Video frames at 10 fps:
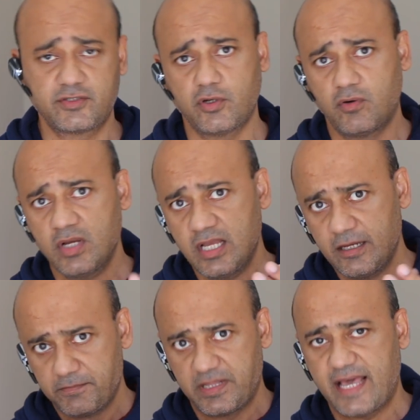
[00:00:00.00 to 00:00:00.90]
So
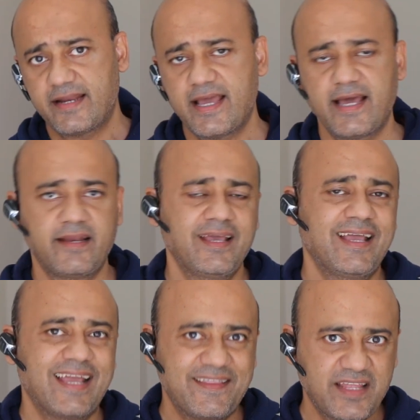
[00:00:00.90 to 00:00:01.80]
plan ahead
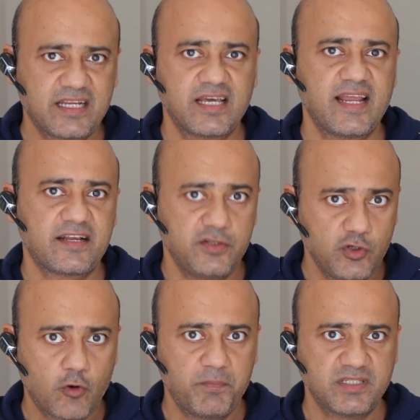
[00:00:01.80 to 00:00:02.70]
and then connect
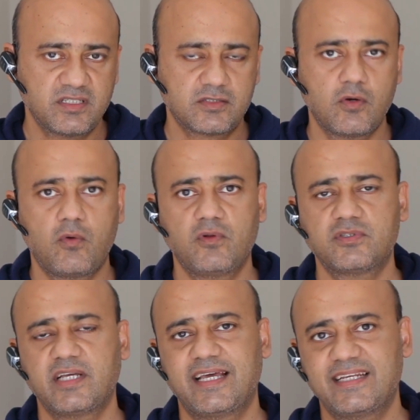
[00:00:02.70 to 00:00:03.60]
your business
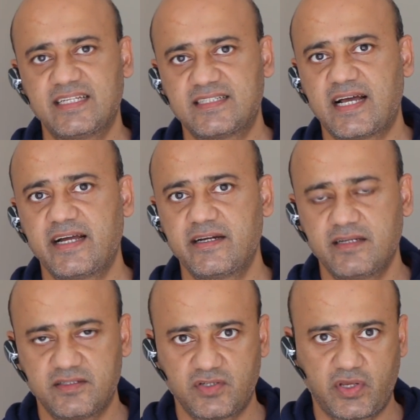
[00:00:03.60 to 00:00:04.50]
goals and
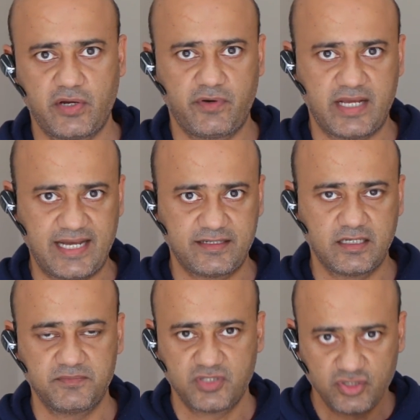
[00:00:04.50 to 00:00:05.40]
desired security
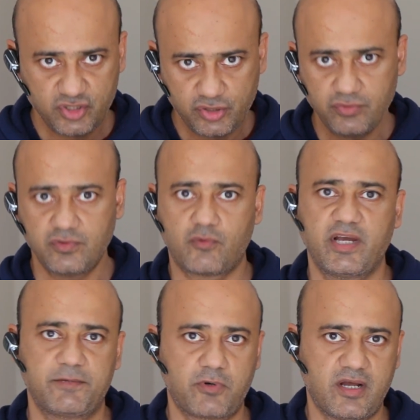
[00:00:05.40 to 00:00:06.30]
outcomes to the
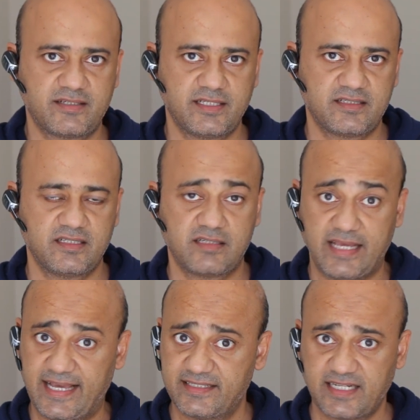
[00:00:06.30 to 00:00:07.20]
right processes
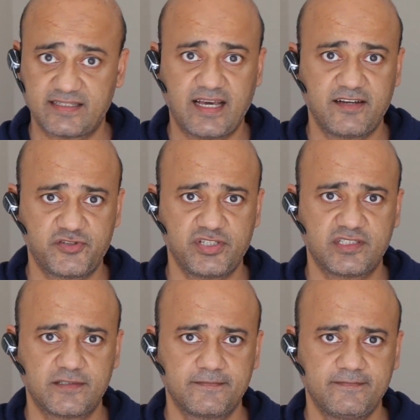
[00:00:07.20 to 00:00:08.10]
and technologies.